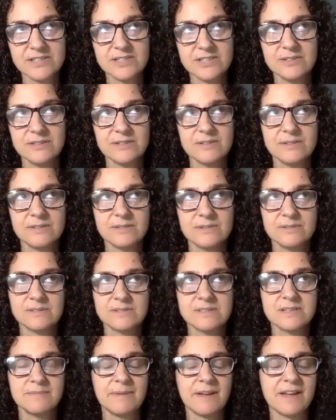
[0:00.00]
to
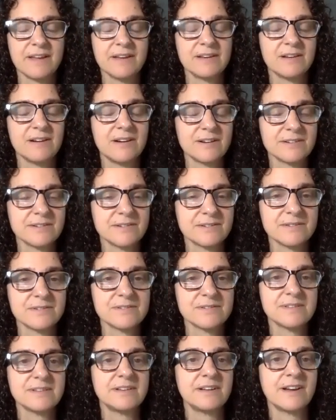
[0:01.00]
Tibetan
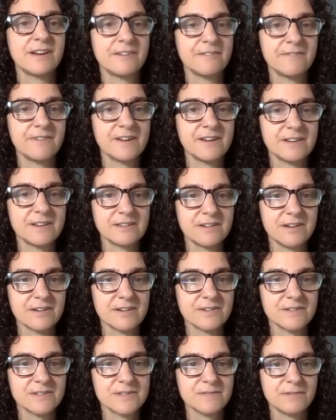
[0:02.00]
doctors and Ayurvedic
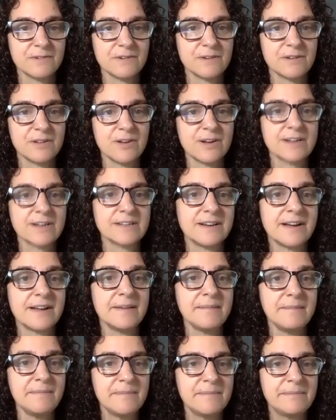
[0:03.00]
doctors for a long
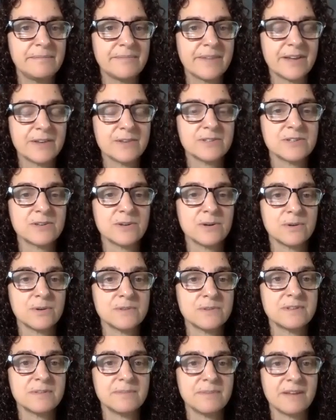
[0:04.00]
time. I used to
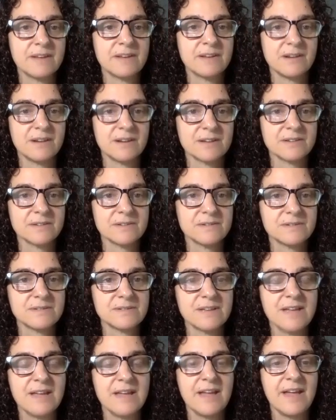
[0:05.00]
host Tibetan doctors,
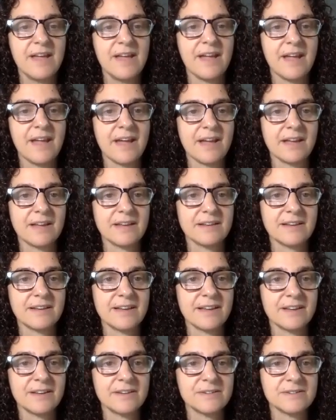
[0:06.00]
and
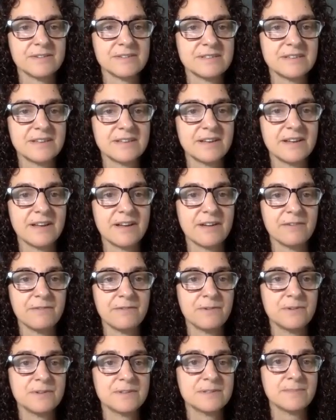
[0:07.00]
I understand how
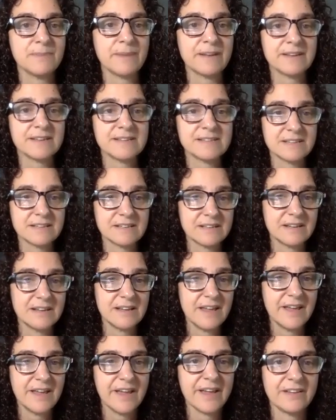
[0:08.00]
food is medicine.
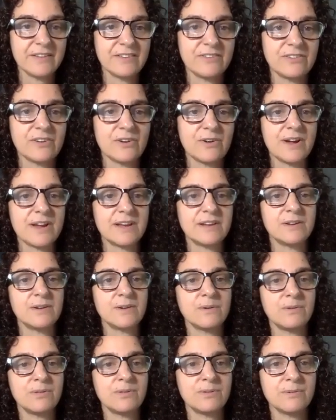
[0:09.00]
And so I
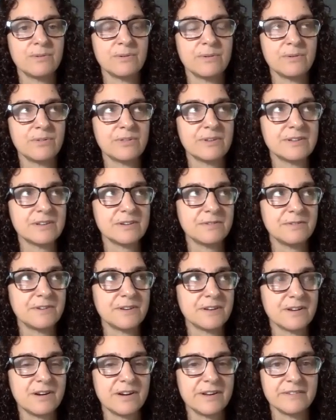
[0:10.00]
go through the
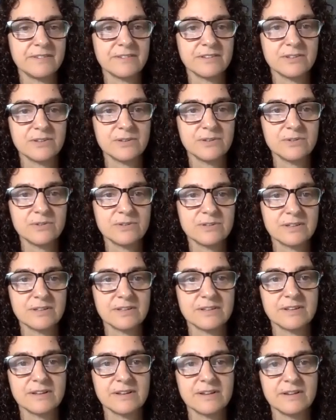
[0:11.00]
different
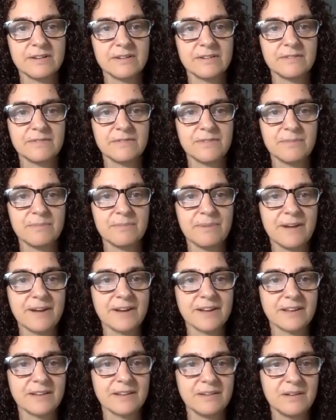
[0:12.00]
constitution of the
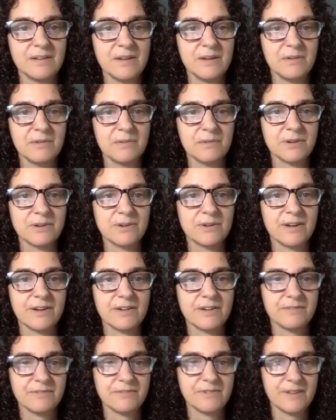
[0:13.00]
body, where you
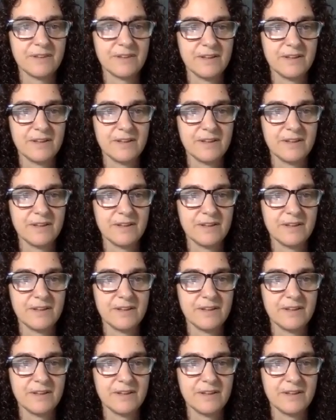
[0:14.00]
have,